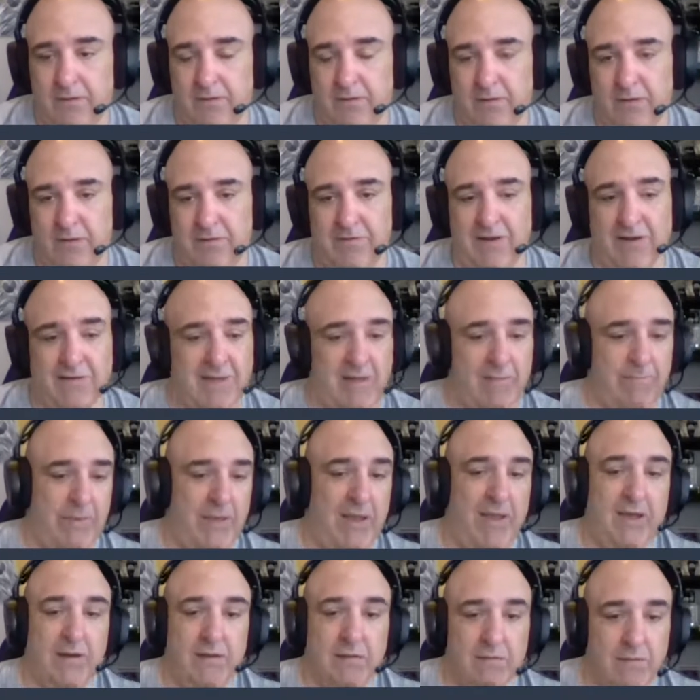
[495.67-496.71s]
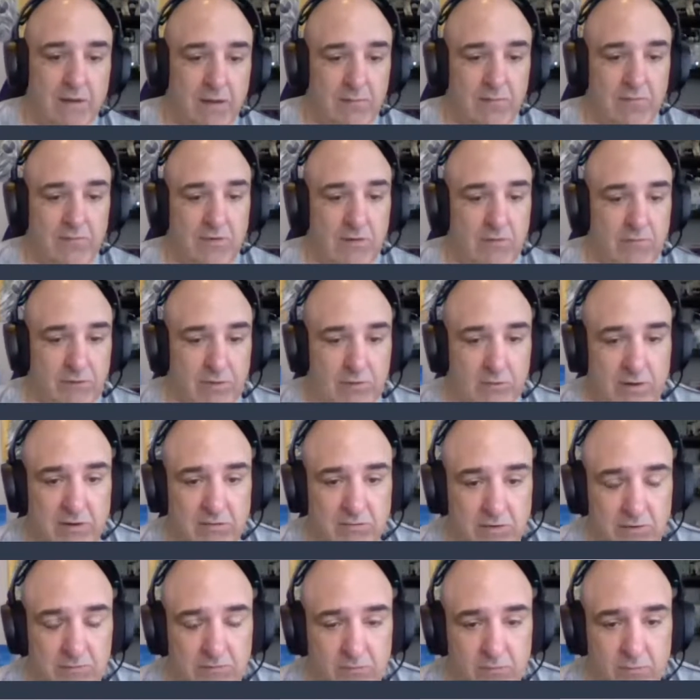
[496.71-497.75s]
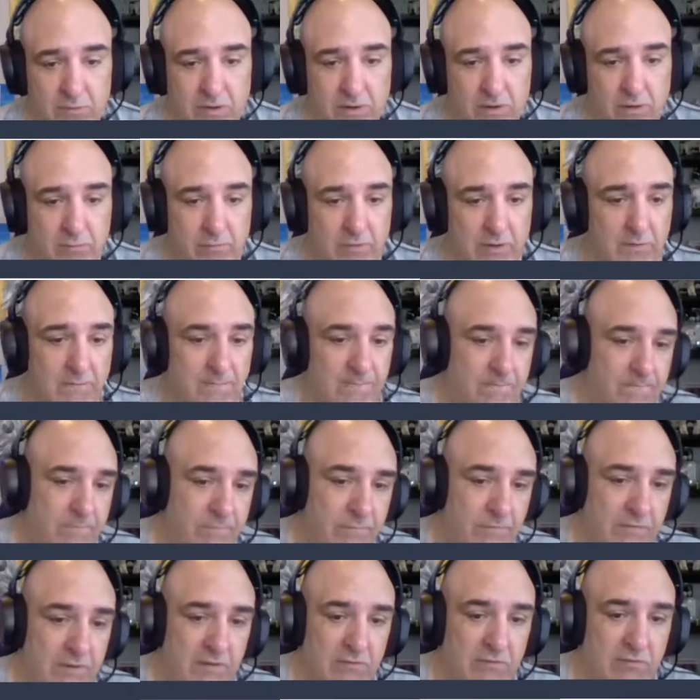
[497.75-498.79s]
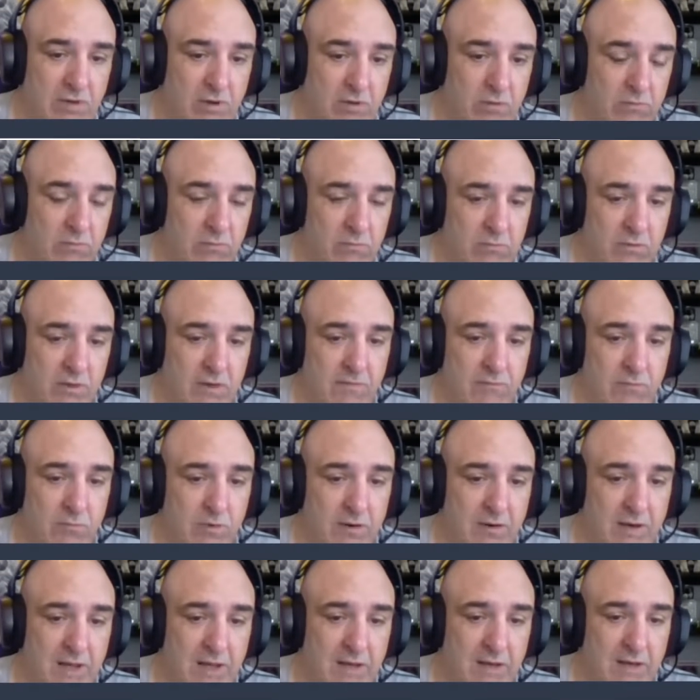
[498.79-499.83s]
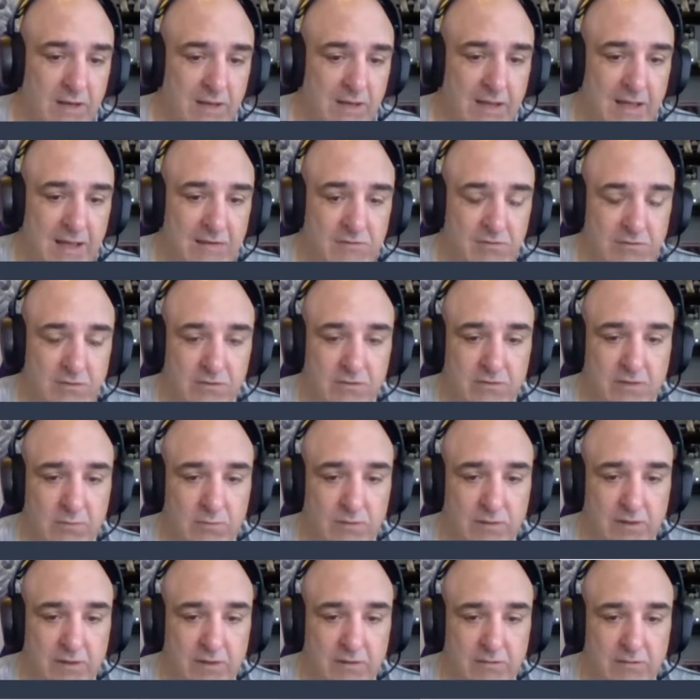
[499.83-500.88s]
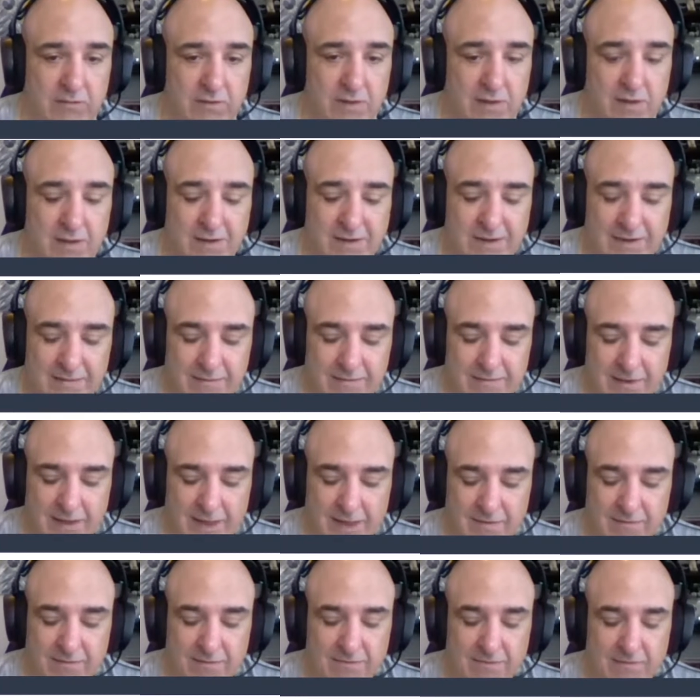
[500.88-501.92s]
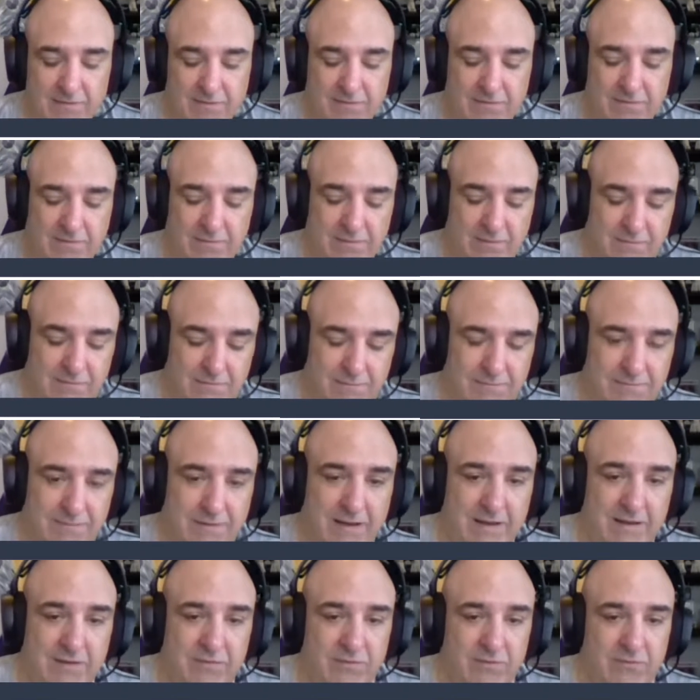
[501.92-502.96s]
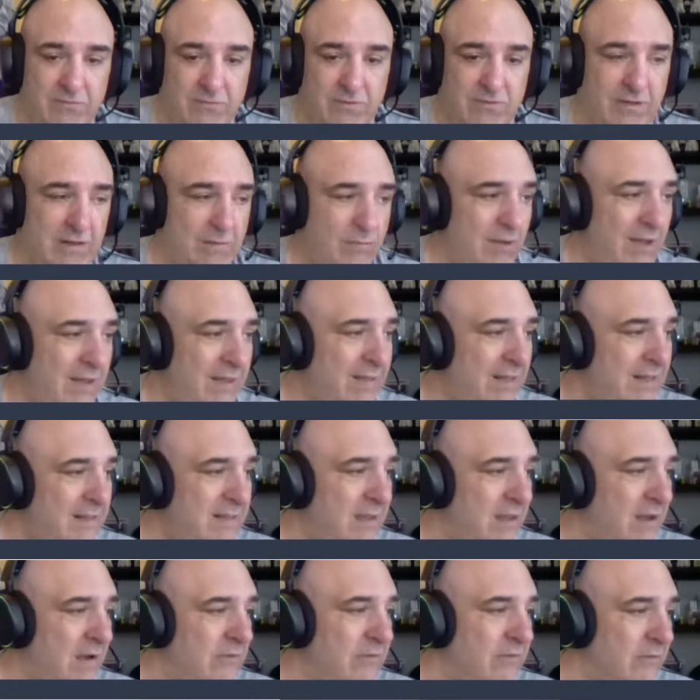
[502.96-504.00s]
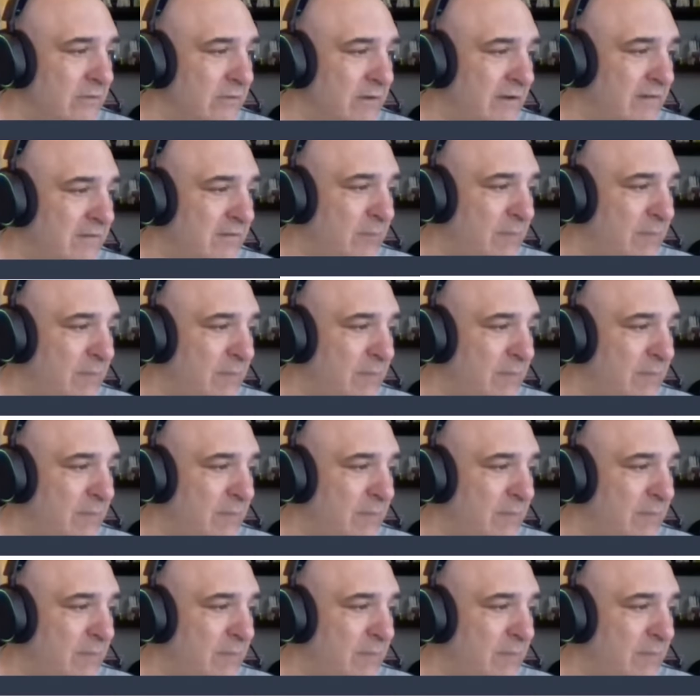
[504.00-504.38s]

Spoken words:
and he's not that bad. He's still having a great year for Cueto, but let's go. Cleveland run line, I got you. Let's go Indians. Texas Rangers run line. Well, I like the under in this